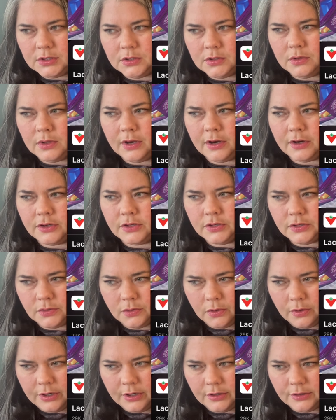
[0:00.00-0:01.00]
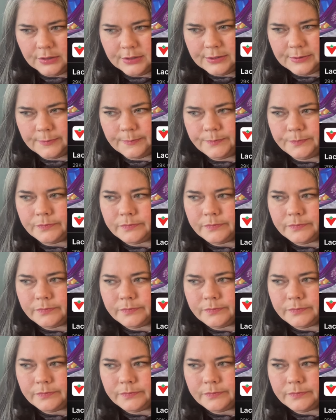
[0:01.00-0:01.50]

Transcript: do their tutorials,